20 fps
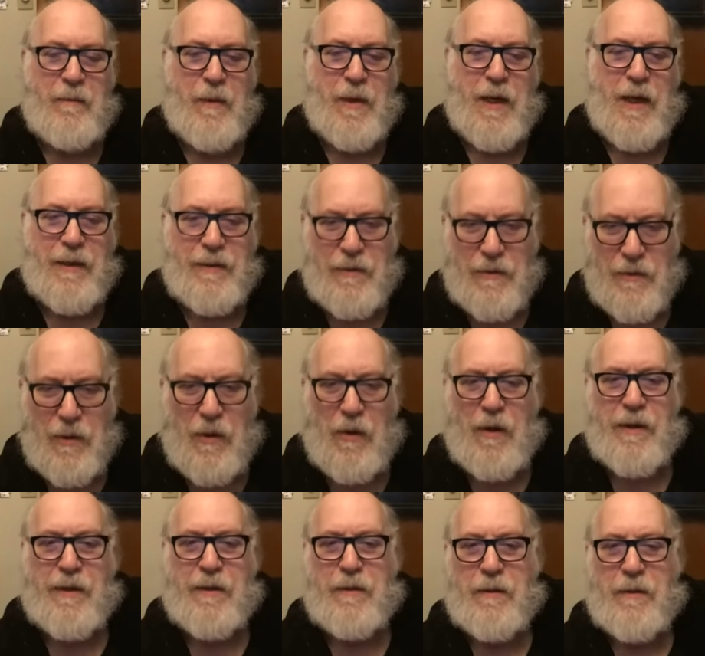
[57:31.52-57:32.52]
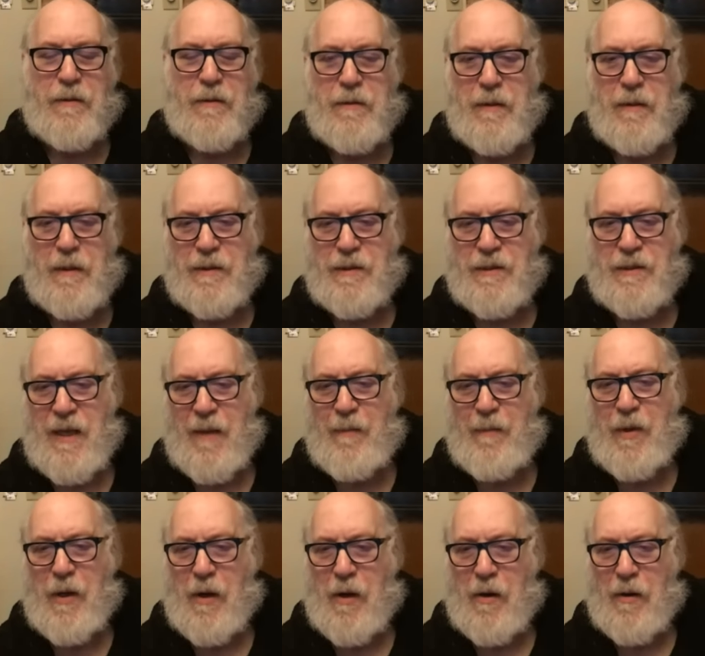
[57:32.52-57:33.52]
I taught a
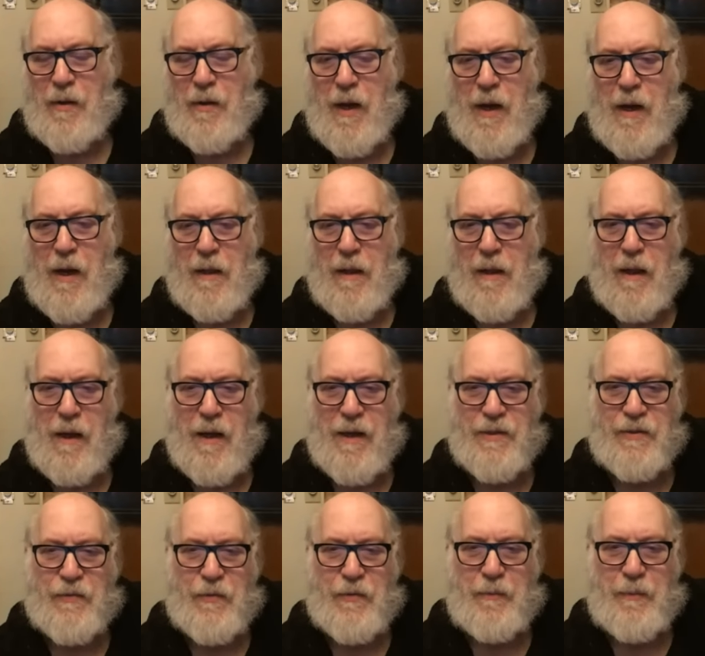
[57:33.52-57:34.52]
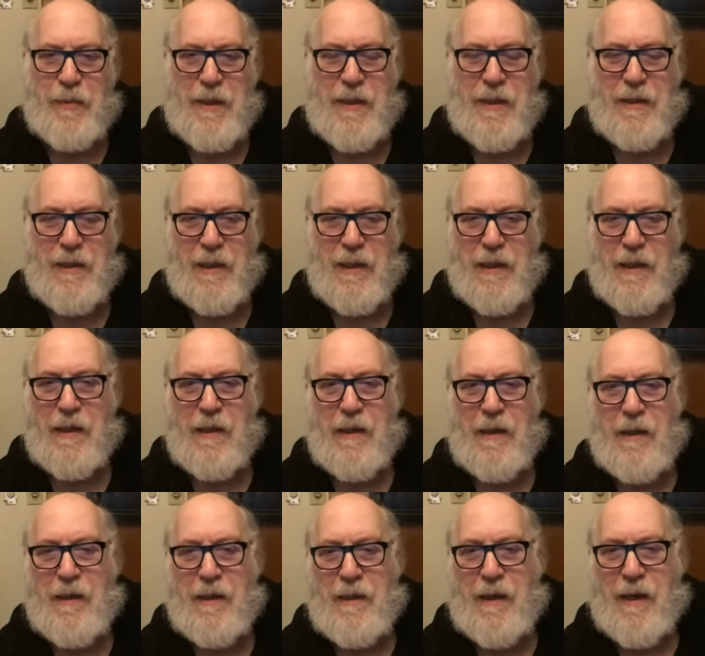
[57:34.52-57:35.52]
seminar on the Holocaust repeatedly,
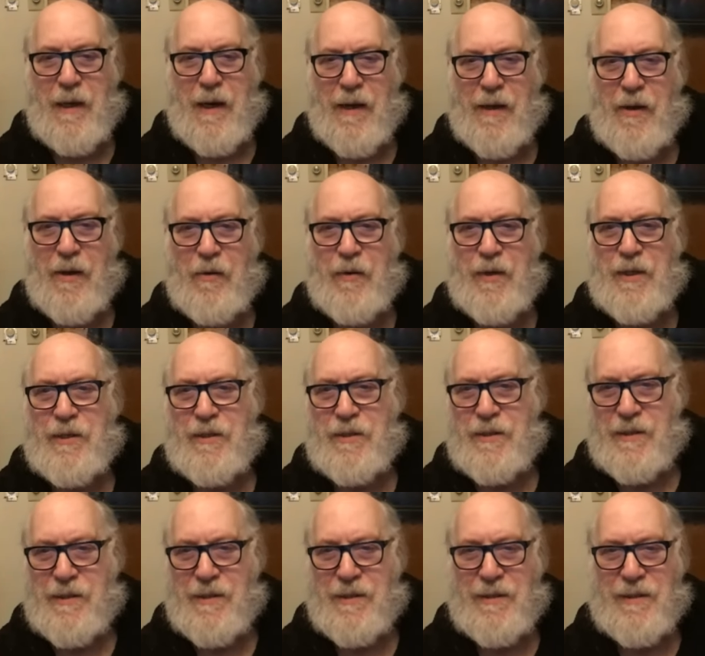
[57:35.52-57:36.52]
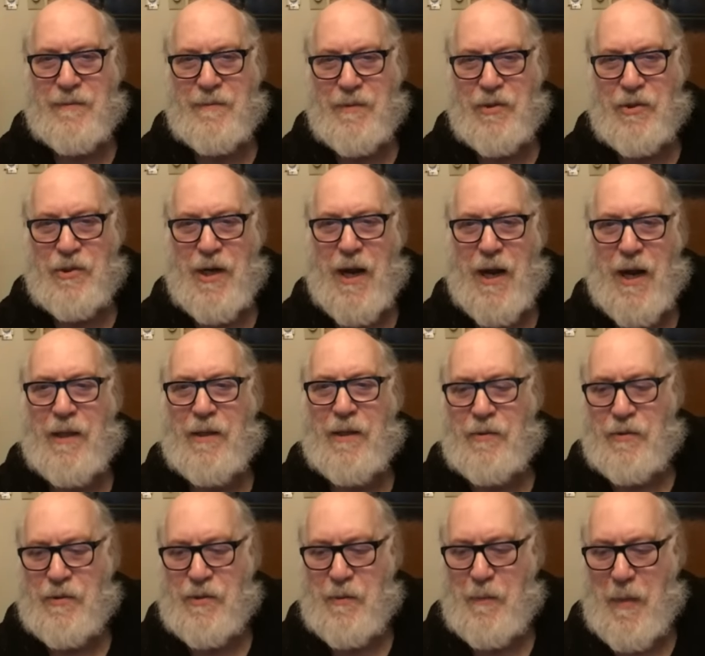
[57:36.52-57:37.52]
I always
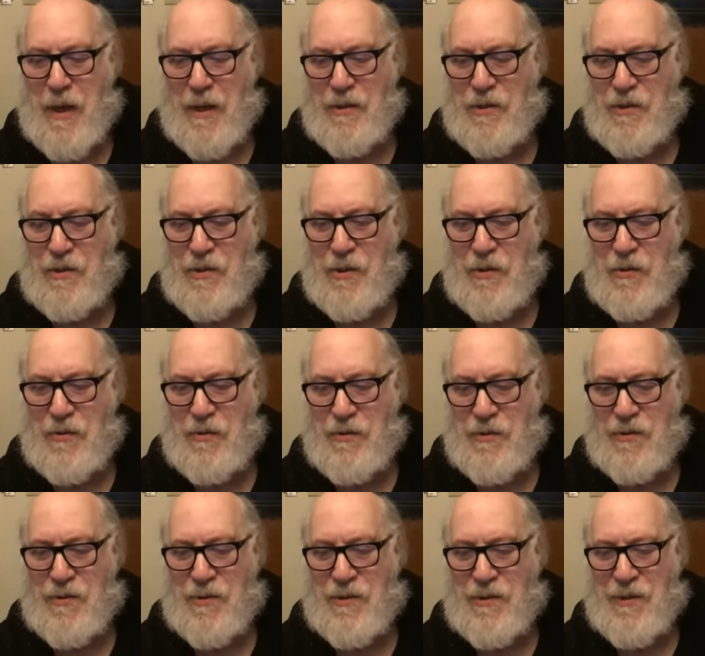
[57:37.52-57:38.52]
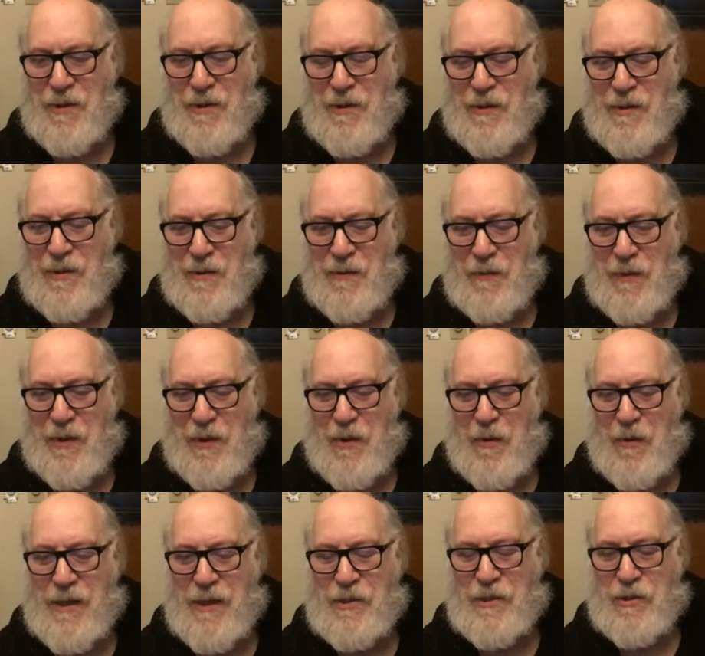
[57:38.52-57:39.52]
challenged my students with a
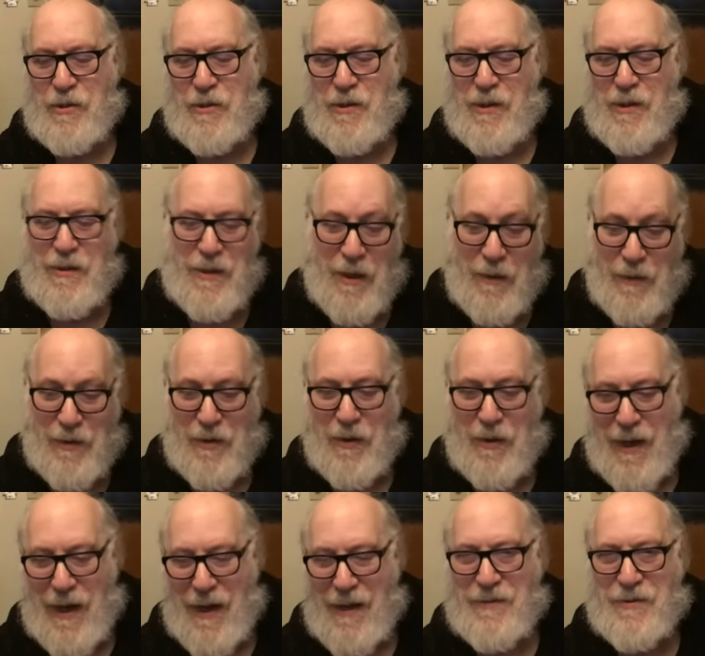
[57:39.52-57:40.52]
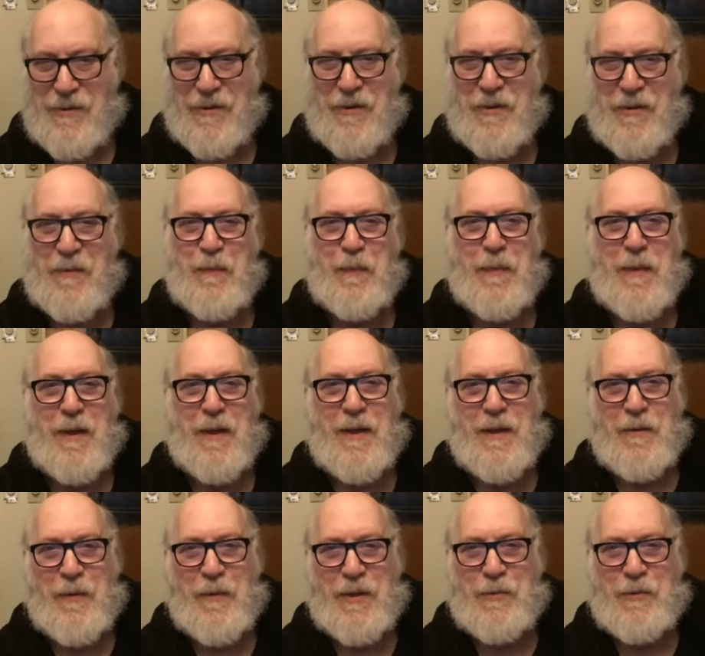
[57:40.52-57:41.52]
question that no one could answer,
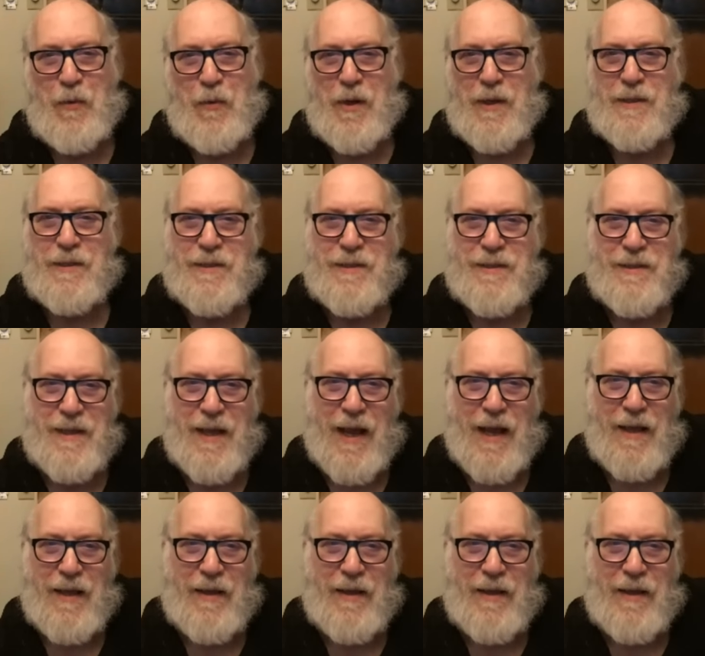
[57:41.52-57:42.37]
which was,